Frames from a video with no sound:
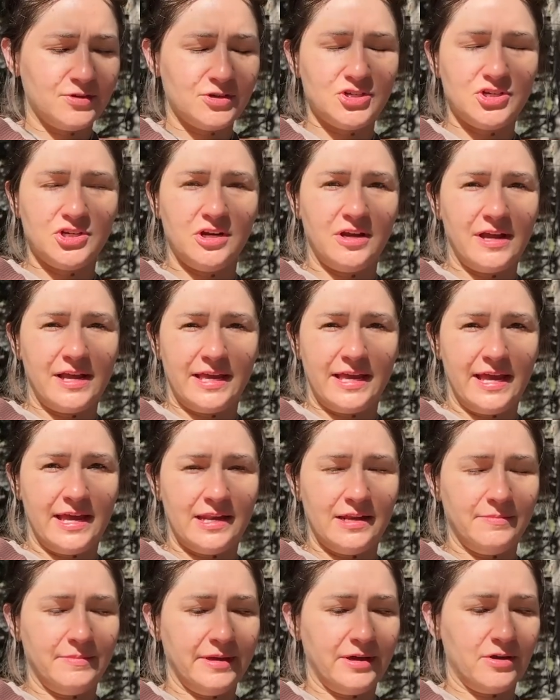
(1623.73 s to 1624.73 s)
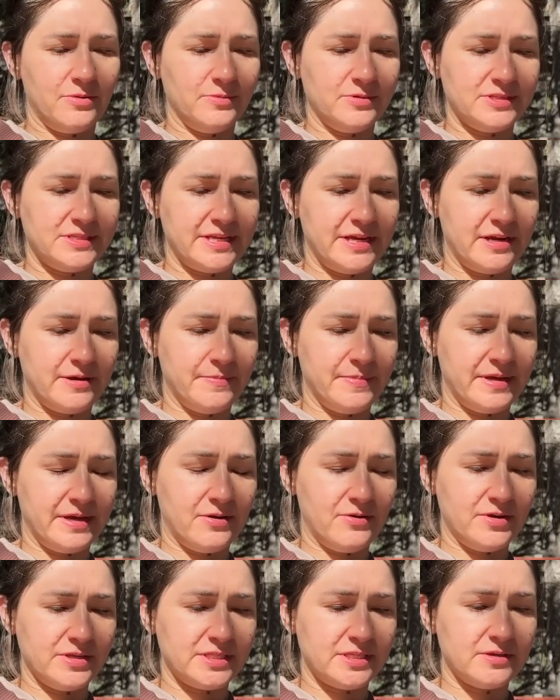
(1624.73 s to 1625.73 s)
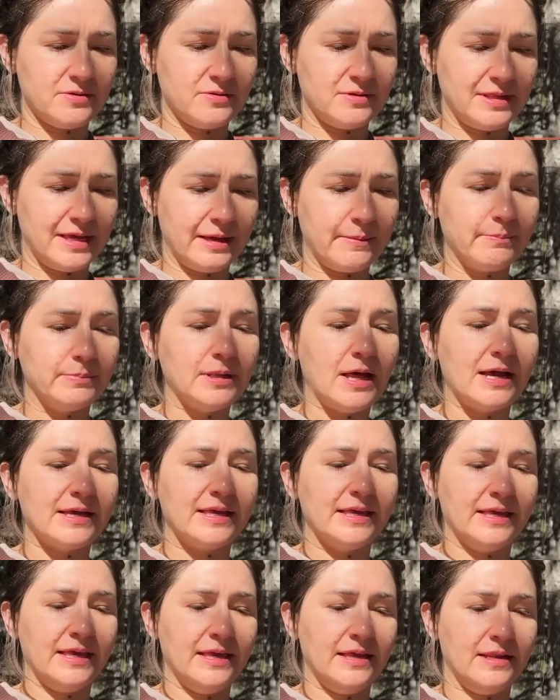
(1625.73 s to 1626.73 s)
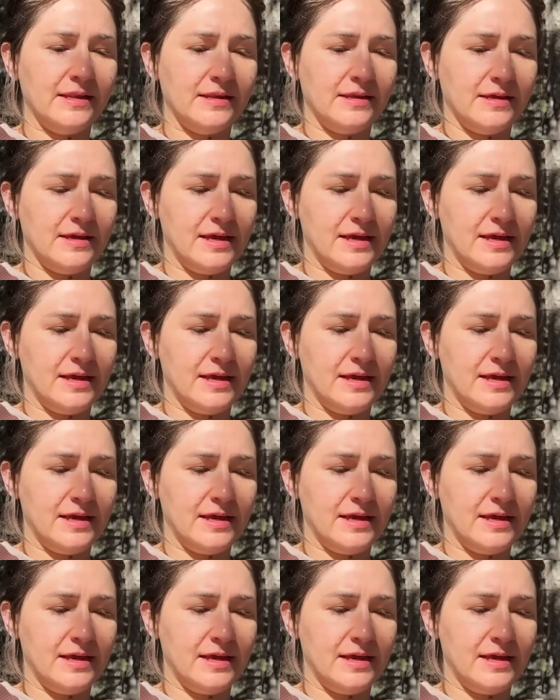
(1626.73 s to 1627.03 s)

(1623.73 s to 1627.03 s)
For sure I can. I'm like almost there, but also like blocking it